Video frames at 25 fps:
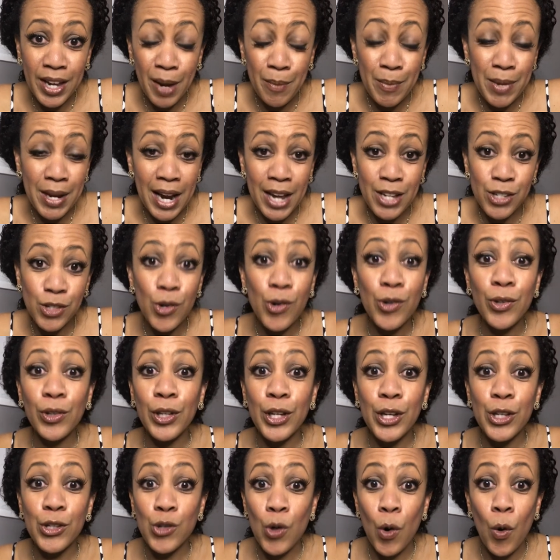I mean, I
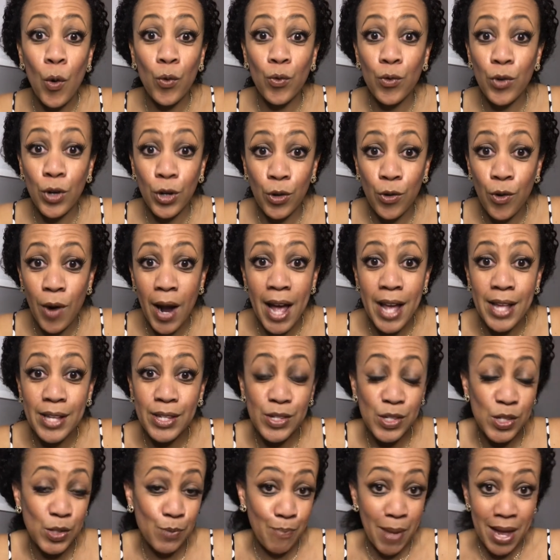certainly don't
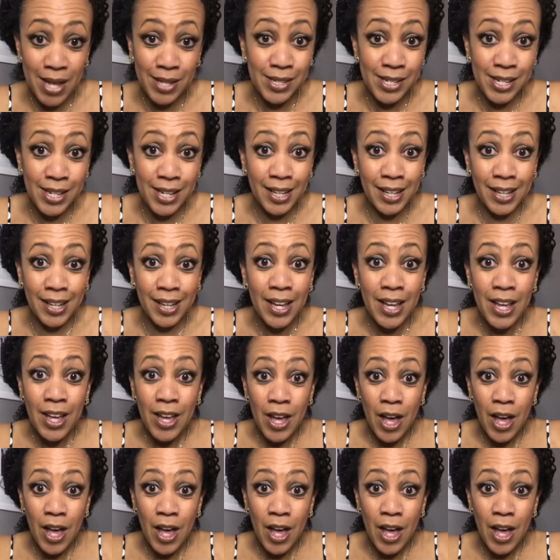regret spending